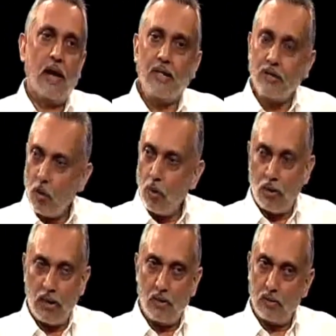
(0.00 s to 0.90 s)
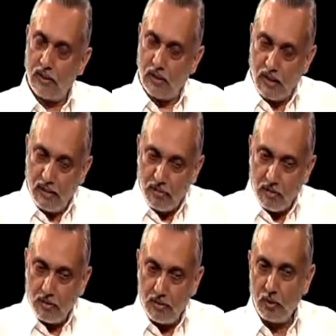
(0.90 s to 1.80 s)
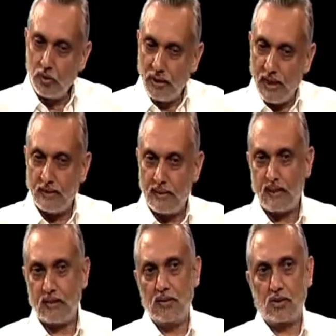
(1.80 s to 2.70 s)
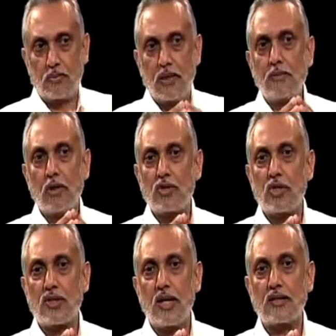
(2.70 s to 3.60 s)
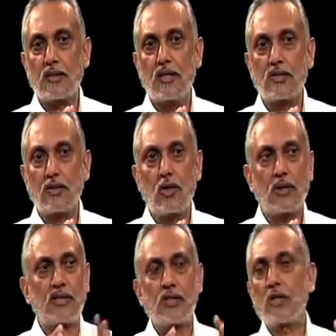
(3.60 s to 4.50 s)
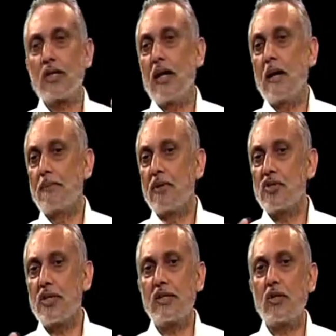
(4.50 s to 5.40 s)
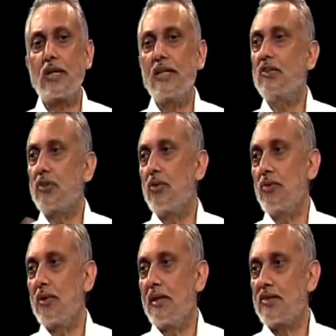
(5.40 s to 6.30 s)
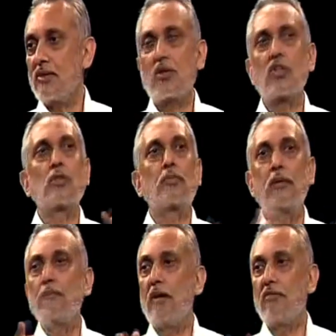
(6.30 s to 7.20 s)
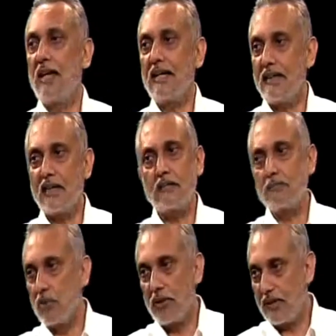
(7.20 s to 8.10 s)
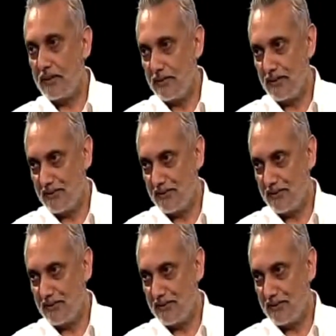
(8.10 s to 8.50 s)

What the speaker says: I even knew then that the supreme consciousness it's not an emperor sitting on any throne. It's not a supreme power like that embodied.